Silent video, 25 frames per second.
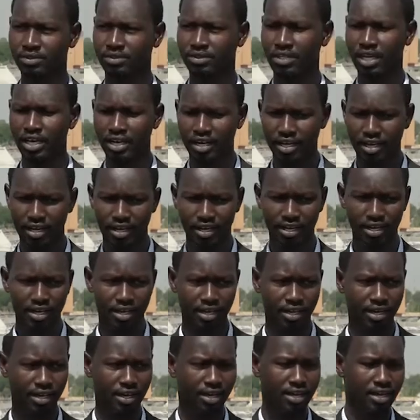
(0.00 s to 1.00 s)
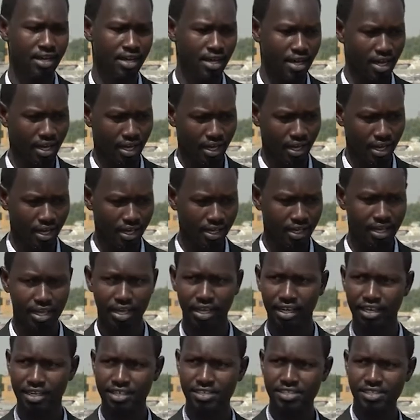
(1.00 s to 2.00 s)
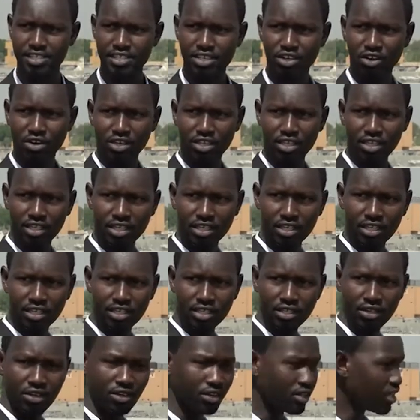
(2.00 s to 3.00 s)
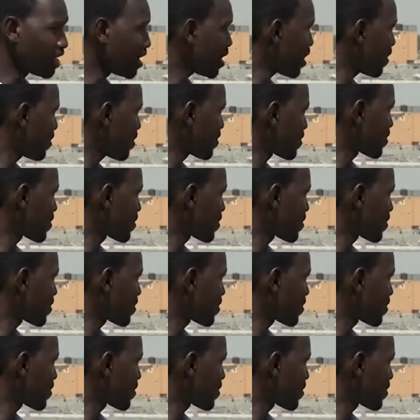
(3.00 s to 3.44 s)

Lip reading: And I can see on the other